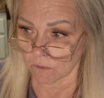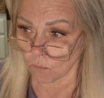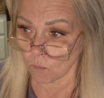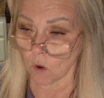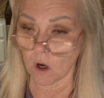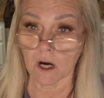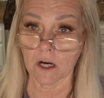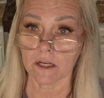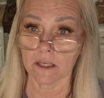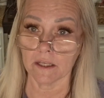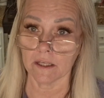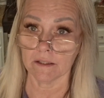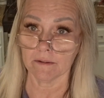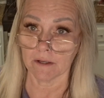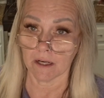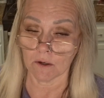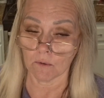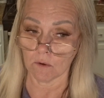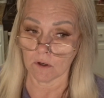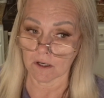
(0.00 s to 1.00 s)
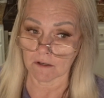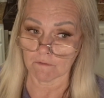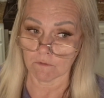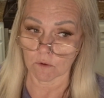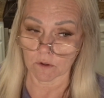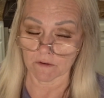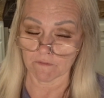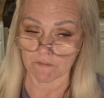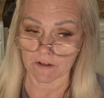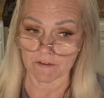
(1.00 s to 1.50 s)
walking. I walk
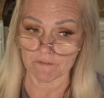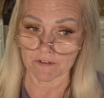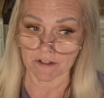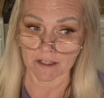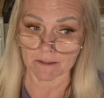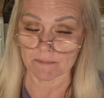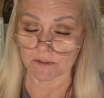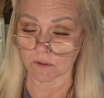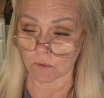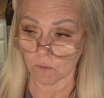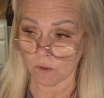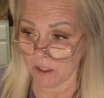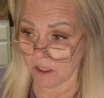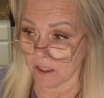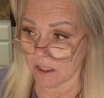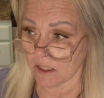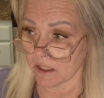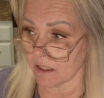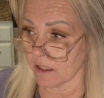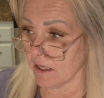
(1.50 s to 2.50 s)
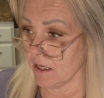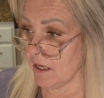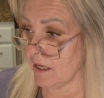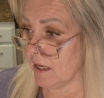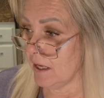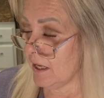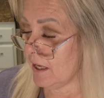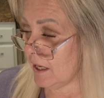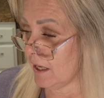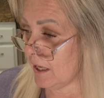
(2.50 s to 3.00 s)
4 to 5 times a week,
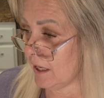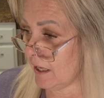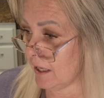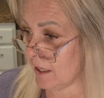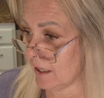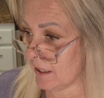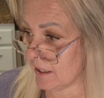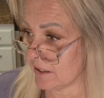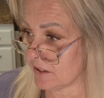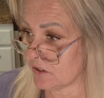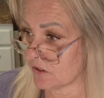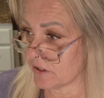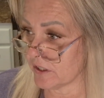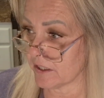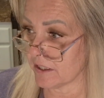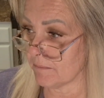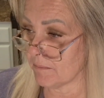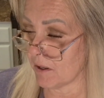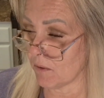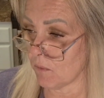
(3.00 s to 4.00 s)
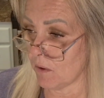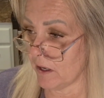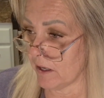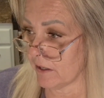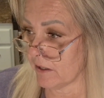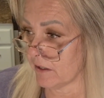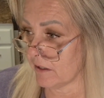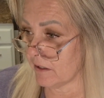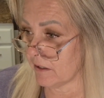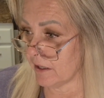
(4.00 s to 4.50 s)
and drinking my
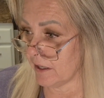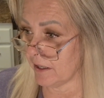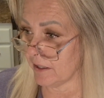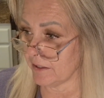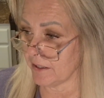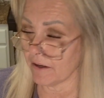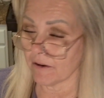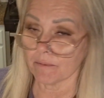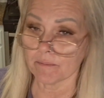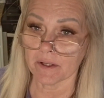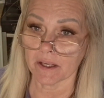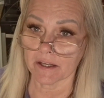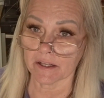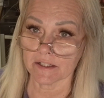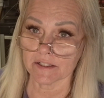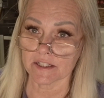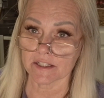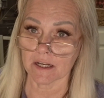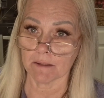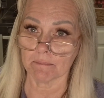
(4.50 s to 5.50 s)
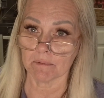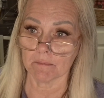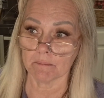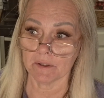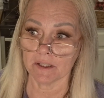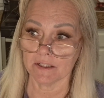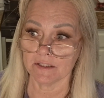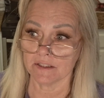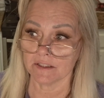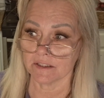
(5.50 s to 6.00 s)
water. And now I'm taking
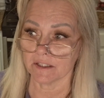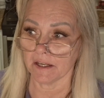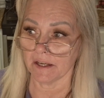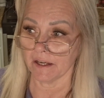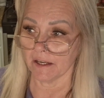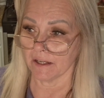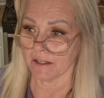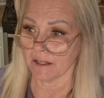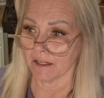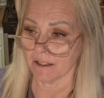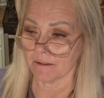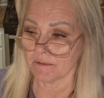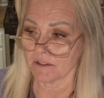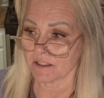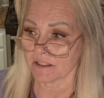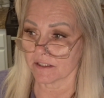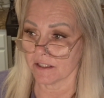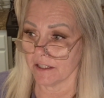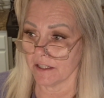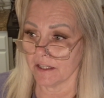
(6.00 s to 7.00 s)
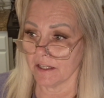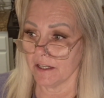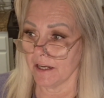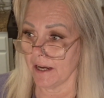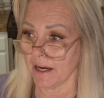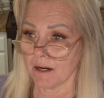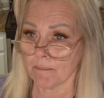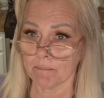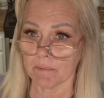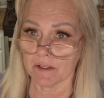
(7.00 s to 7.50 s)
supplements, and I'm just letting it
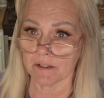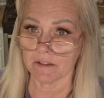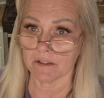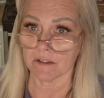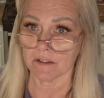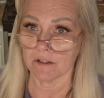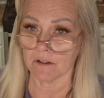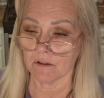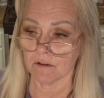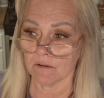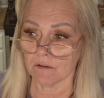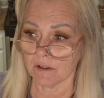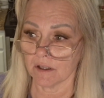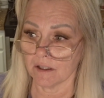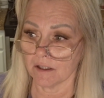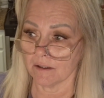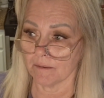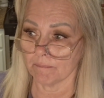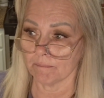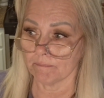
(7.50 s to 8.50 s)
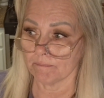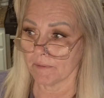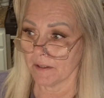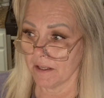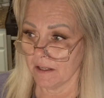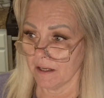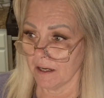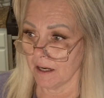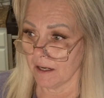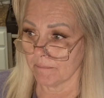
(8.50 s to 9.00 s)
happen.
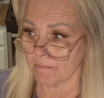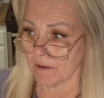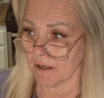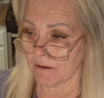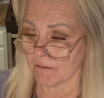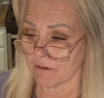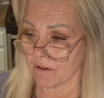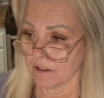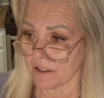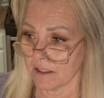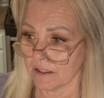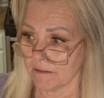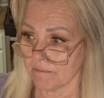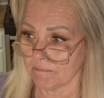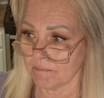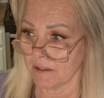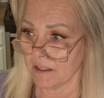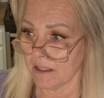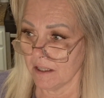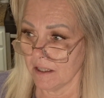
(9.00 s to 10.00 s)
I'm not really